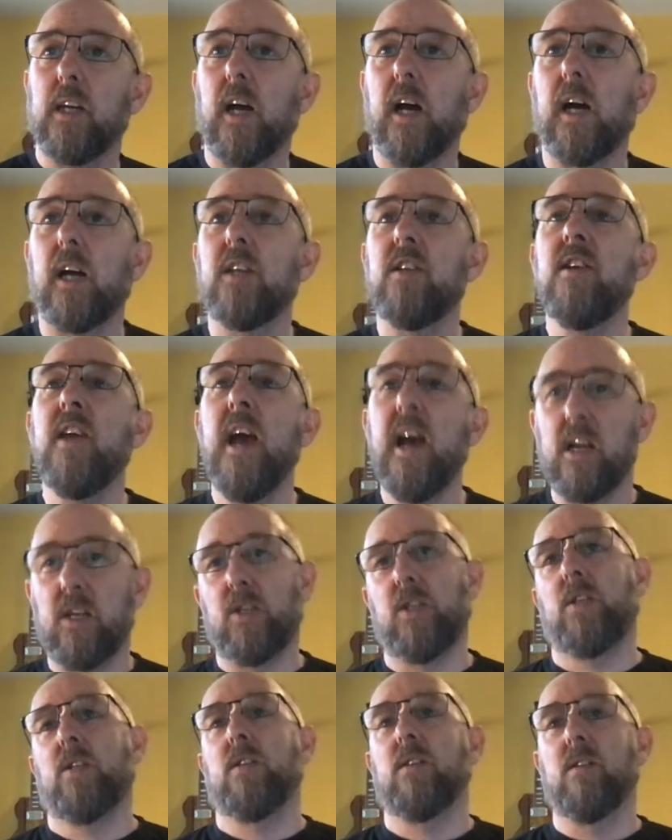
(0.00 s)
And
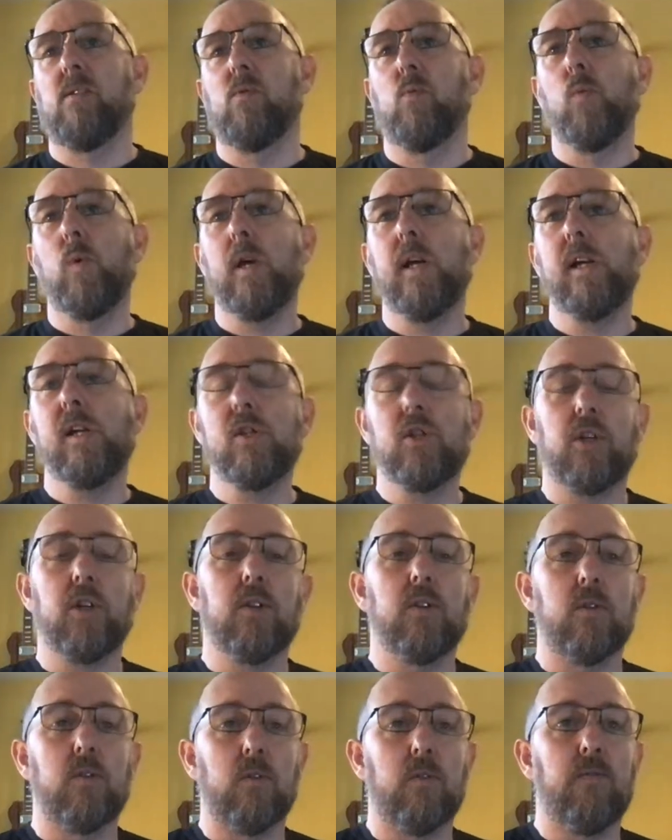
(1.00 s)
yes, we
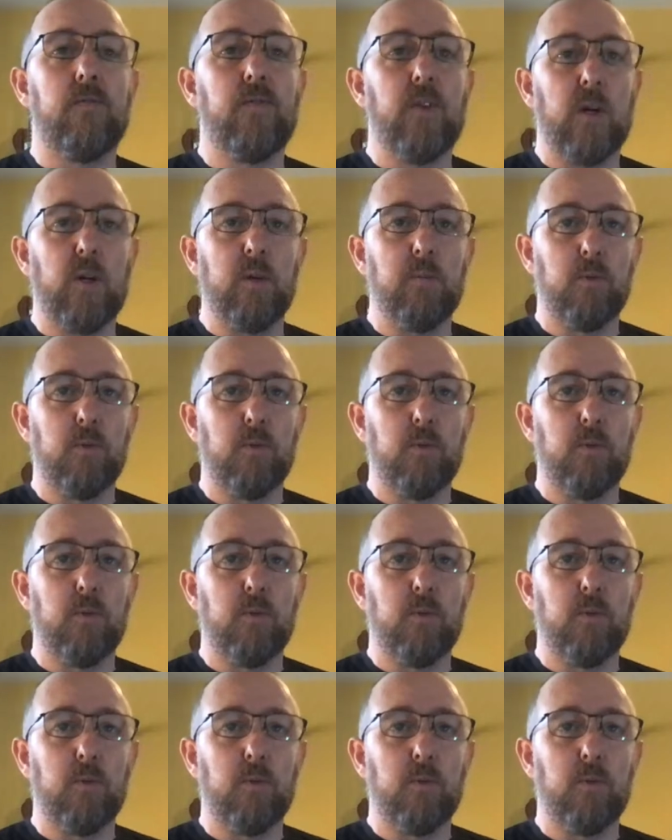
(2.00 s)
too